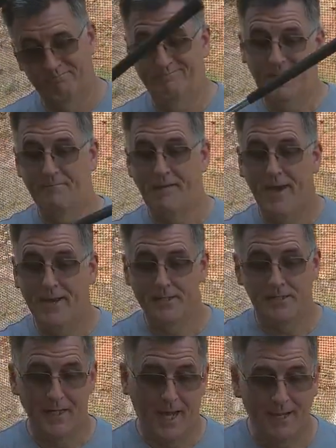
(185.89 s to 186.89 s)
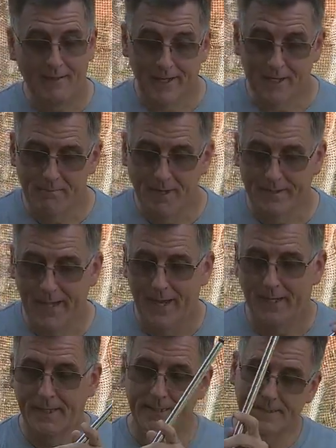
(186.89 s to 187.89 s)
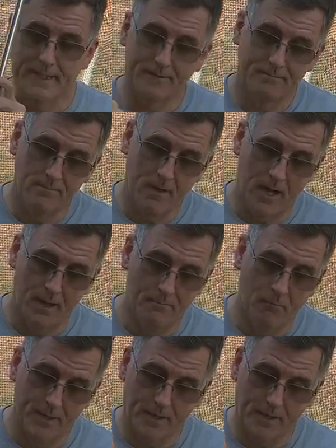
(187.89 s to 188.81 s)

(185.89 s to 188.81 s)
advantage that I like about that is that when a